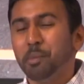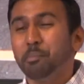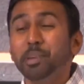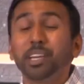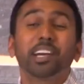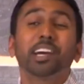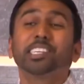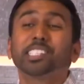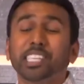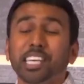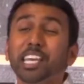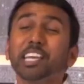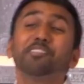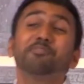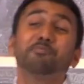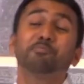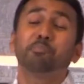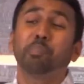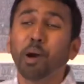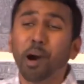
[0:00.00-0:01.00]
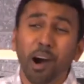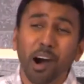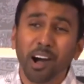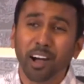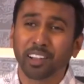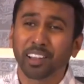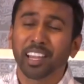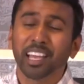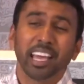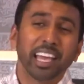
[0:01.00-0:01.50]
Because if
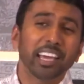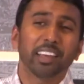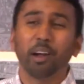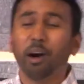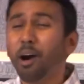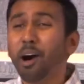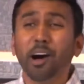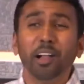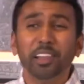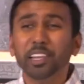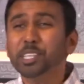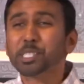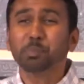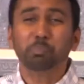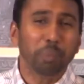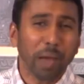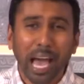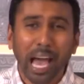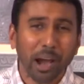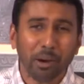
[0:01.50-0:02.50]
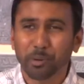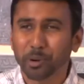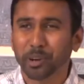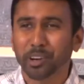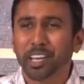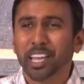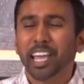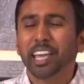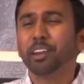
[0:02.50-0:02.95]
Paul, in all his power,